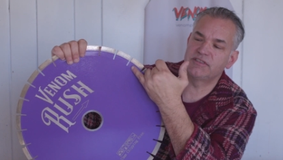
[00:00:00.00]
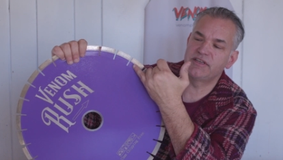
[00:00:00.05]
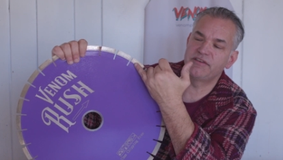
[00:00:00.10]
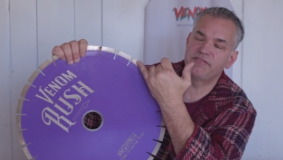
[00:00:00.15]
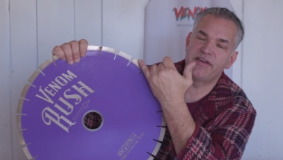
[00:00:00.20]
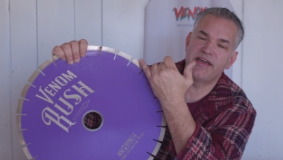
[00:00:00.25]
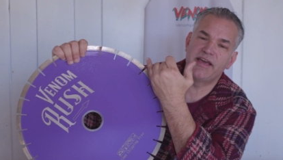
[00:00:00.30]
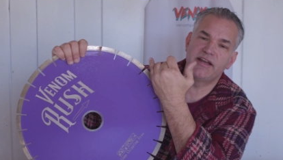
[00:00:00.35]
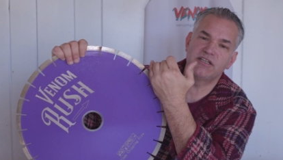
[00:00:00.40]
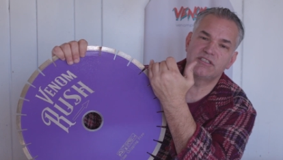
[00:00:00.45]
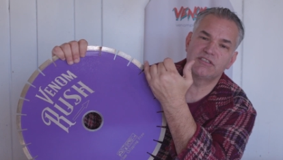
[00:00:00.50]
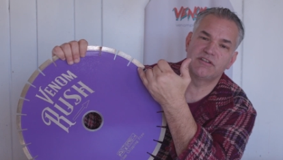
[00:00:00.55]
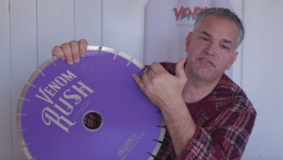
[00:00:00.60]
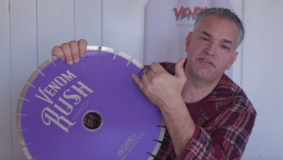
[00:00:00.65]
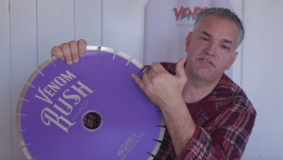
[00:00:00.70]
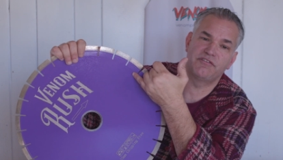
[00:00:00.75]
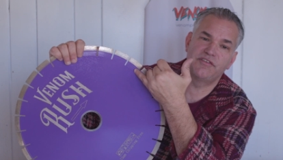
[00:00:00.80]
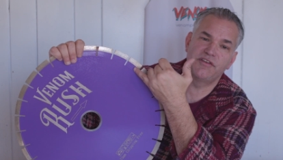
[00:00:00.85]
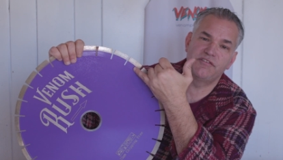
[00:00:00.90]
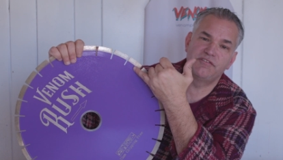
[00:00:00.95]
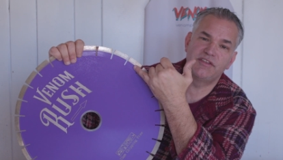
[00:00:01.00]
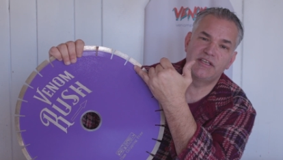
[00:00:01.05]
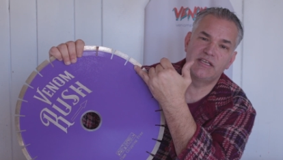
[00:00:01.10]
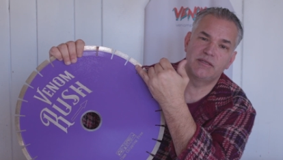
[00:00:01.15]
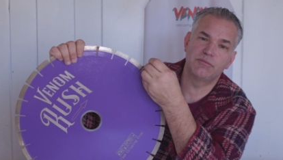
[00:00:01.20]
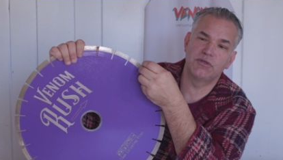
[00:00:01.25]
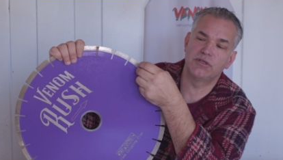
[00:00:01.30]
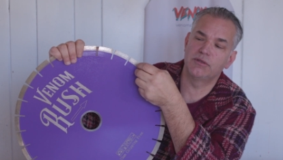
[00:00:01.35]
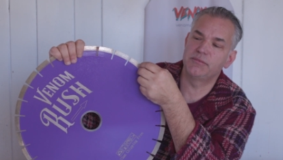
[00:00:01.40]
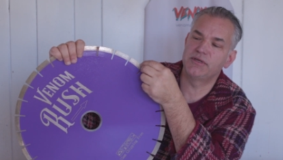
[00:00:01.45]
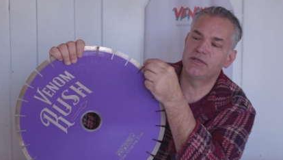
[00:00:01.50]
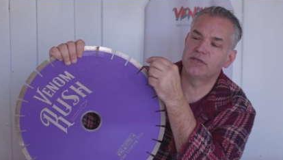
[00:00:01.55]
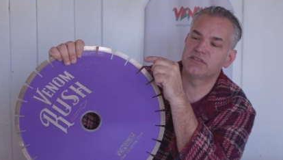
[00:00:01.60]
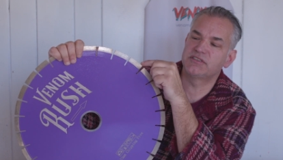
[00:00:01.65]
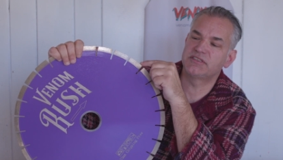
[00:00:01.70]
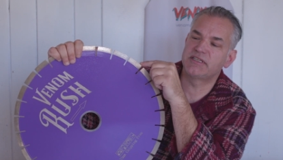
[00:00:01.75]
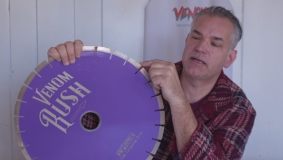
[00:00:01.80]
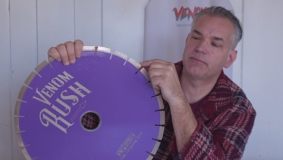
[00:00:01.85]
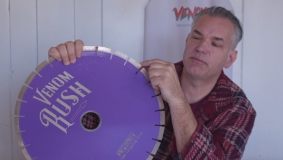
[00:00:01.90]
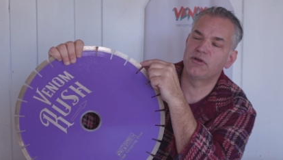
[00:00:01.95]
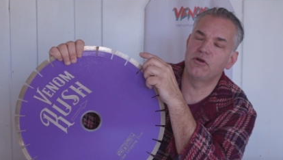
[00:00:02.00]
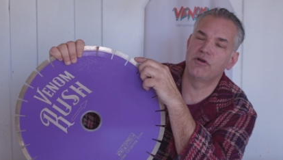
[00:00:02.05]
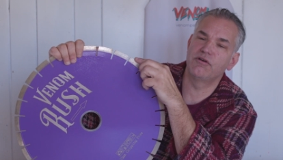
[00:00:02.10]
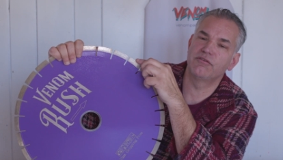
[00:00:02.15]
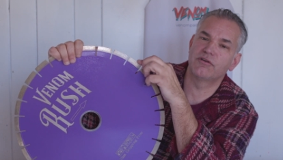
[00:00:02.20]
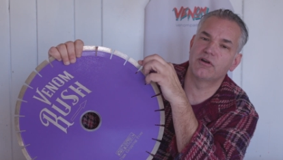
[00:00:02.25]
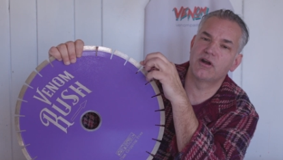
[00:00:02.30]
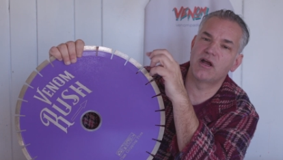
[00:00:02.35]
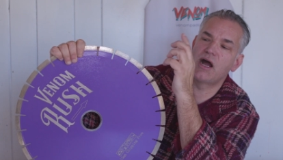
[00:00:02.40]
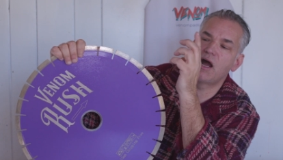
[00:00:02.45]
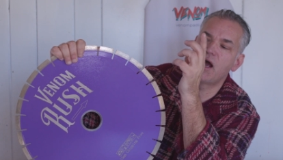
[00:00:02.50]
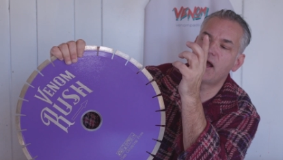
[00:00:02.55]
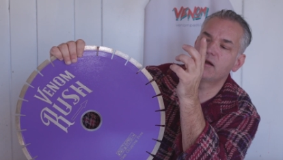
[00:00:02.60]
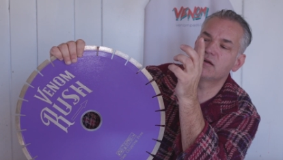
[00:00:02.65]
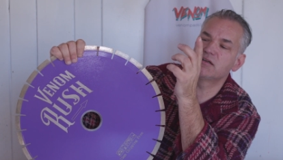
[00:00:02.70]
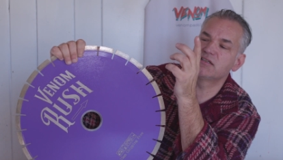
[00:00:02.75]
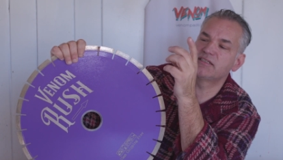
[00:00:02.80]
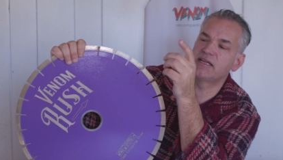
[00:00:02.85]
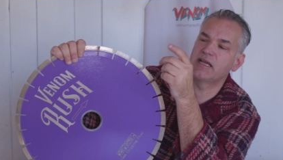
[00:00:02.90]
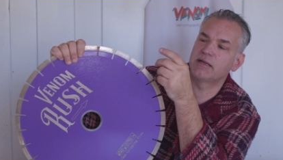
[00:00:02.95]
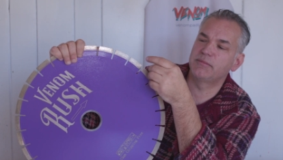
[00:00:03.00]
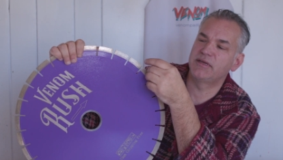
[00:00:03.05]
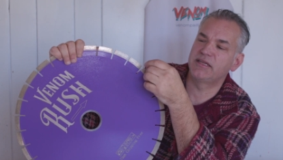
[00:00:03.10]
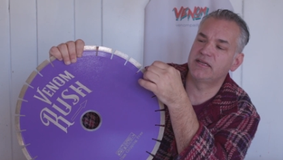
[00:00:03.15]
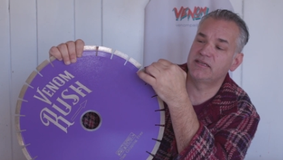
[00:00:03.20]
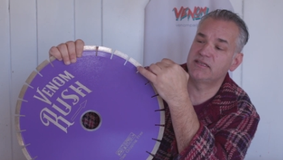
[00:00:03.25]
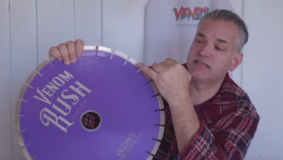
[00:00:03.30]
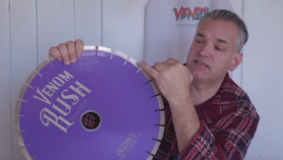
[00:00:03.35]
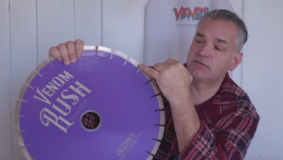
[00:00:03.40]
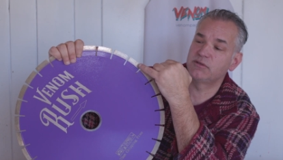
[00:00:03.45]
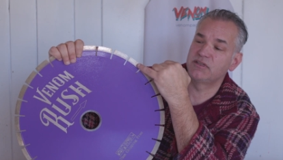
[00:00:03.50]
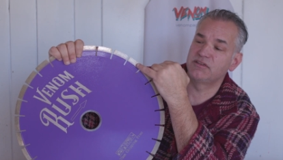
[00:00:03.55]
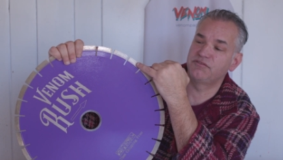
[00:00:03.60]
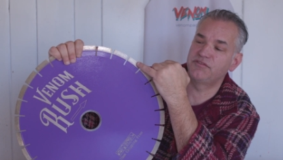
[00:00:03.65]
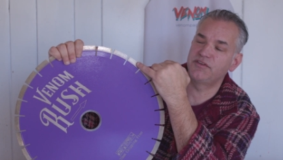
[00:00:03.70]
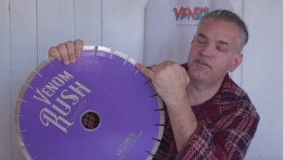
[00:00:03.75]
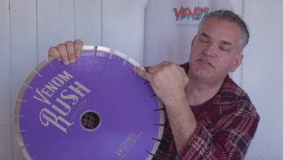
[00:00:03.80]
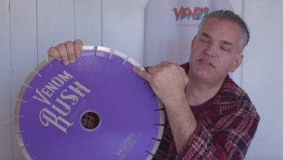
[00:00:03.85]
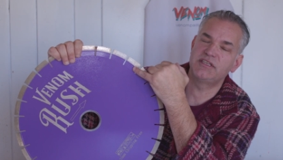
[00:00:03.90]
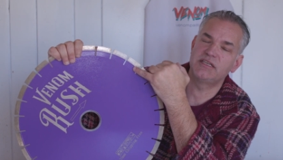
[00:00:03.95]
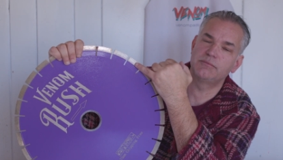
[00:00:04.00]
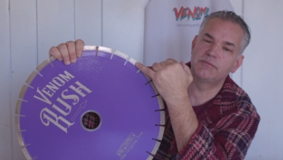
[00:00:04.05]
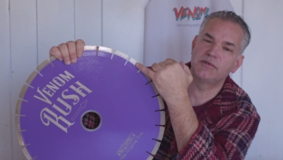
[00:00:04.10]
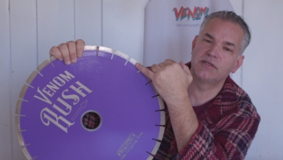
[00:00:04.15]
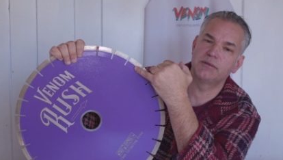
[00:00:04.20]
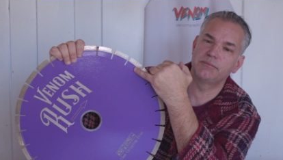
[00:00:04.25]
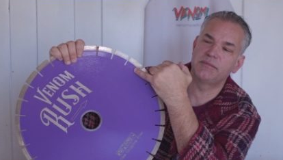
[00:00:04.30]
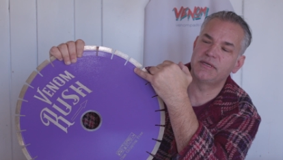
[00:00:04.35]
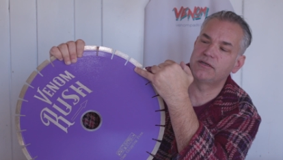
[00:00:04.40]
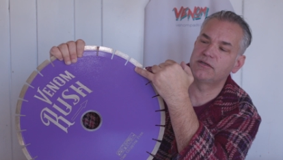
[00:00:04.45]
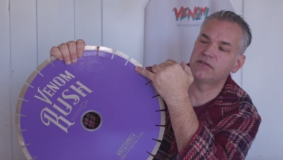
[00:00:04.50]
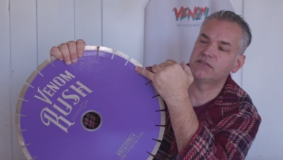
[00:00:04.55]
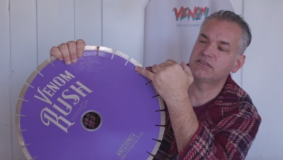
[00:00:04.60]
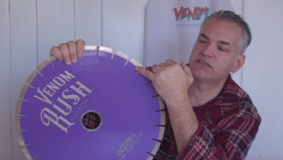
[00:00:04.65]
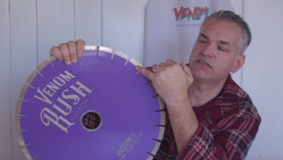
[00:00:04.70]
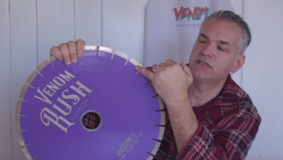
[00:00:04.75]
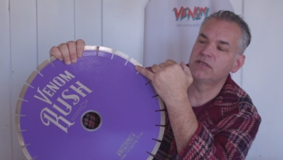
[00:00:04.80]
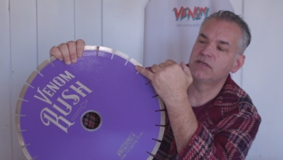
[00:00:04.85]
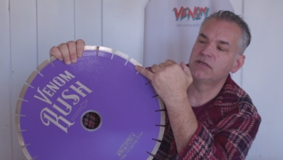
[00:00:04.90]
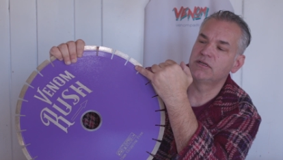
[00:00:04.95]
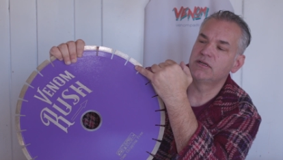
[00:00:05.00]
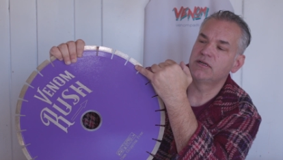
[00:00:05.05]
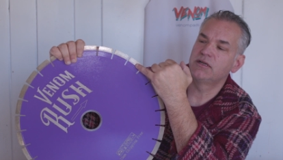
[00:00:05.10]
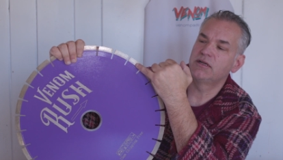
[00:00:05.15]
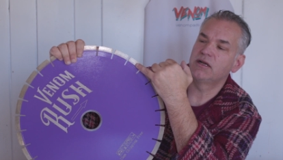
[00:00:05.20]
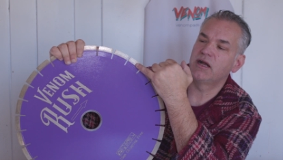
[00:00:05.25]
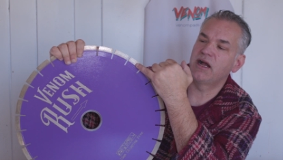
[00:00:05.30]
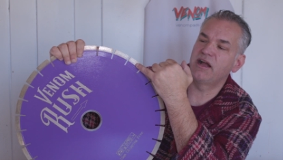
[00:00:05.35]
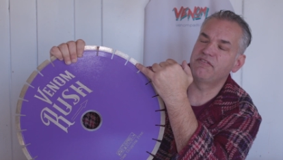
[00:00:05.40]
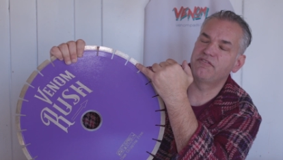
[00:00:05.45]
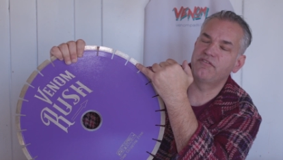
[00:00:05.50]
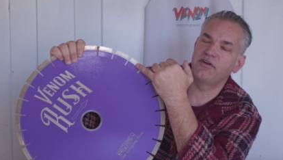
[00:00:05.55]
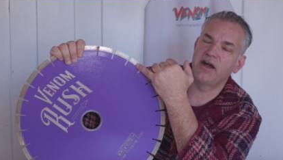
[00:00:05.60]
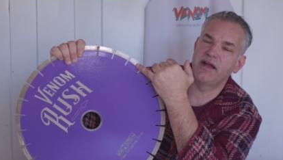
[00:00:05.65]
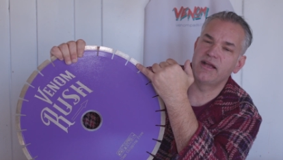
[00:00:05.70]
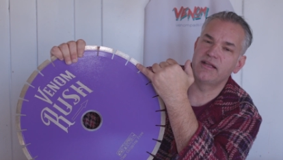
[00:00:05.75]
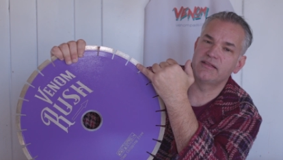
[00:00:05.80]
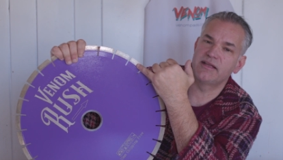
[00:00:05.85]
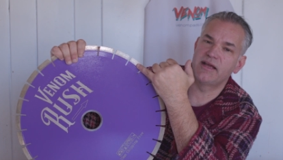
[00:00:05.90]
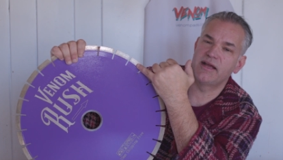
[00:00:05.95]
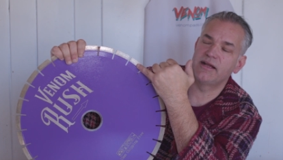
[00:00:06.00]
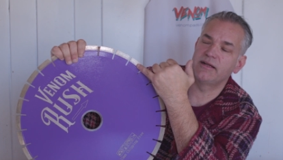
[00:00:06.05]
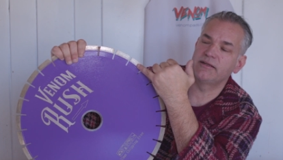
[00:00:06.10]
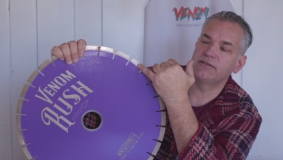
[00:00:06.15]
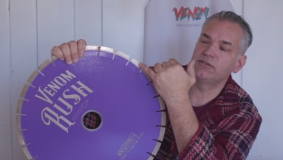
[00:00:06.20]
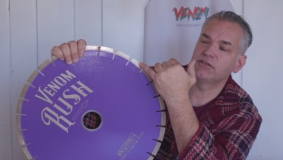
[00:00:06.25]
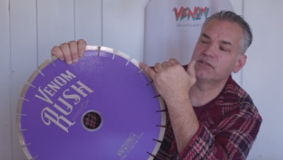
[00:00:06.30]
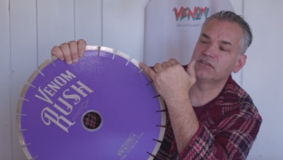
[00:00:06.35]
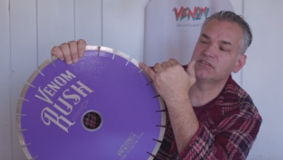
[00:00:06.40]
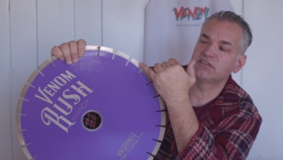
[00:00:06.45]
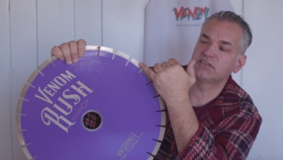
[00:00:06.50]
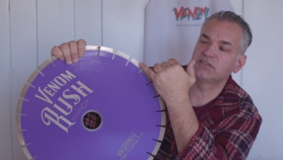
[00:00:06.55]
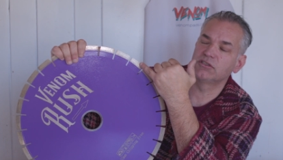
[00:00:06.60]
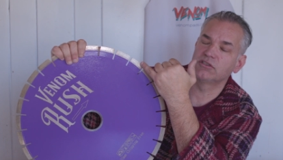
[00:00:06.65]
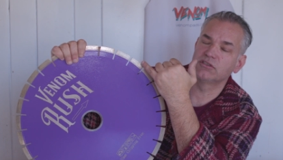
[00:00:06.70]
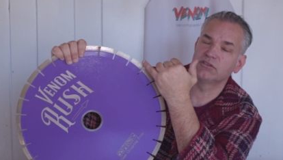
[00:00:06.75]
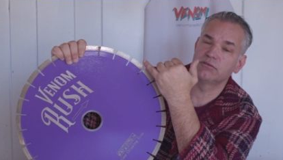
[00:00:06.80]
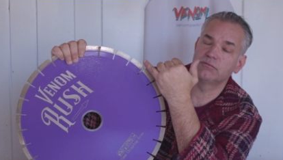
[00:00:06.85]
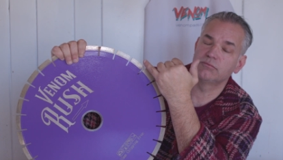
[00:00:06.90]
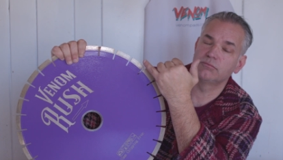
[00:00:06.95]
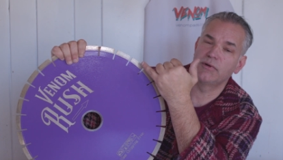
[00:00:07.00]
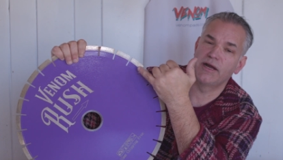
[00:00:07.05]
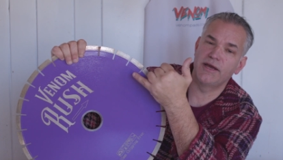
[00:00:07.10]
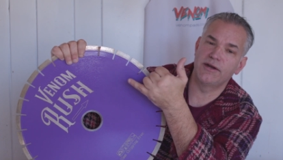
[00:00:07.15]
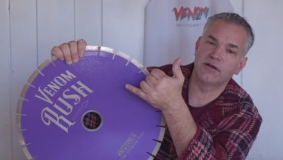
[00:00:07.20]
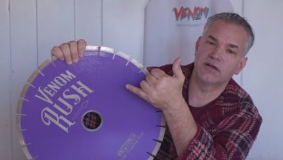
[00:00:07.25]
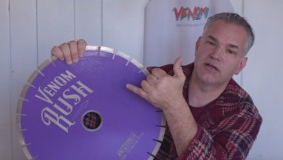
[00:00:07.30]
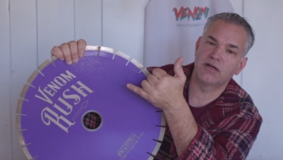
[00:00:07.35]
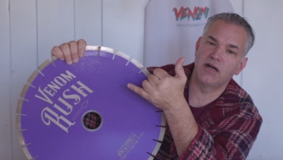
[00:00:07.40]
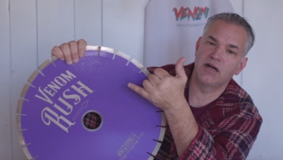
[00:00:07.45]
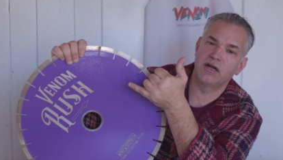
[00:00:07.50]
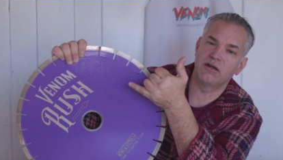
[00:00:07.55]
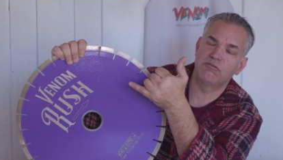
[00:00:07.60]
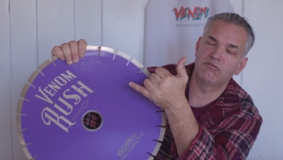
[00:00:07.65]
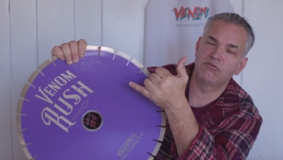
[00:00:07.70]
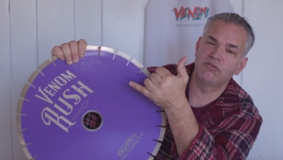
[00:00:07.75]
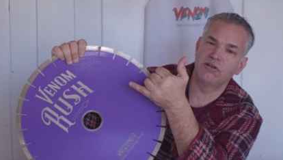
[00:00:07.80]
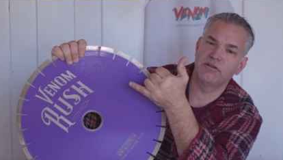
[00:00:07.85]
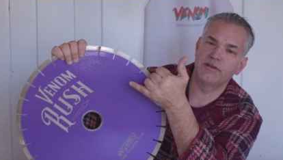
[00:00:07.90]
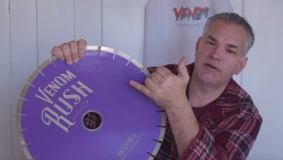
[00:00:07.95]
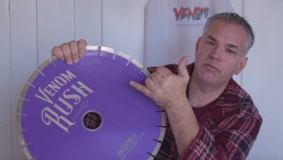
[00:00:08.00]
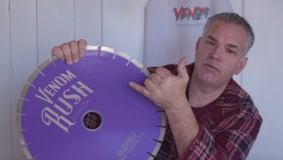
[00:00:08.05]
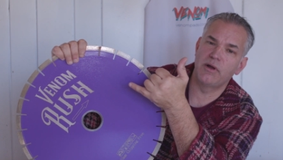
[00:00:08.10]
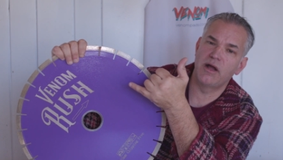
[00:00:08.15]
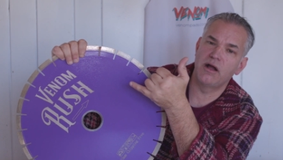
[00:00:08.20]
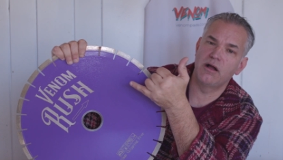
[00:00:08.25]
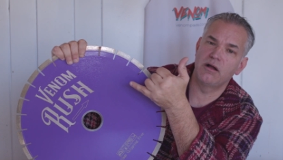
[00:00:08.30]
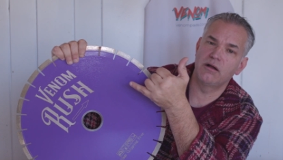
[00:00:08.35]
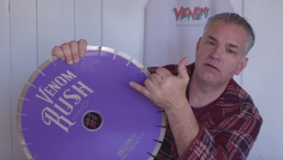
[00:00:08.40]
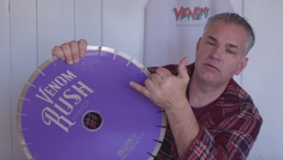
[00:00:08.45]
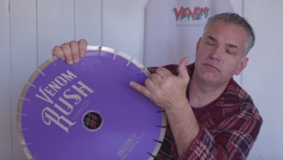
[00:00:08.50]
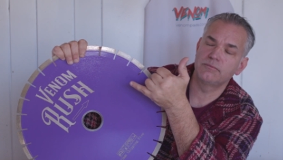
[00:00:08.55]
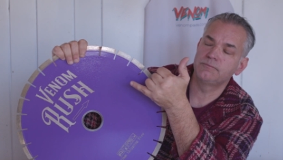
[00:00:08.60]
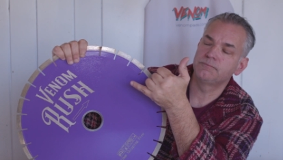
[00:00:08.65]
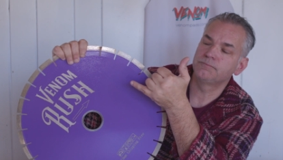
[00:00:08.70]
The advantage of a 15 millimeter segment over a higher segment is in 15 millimeters, I find that you can still miter cut really well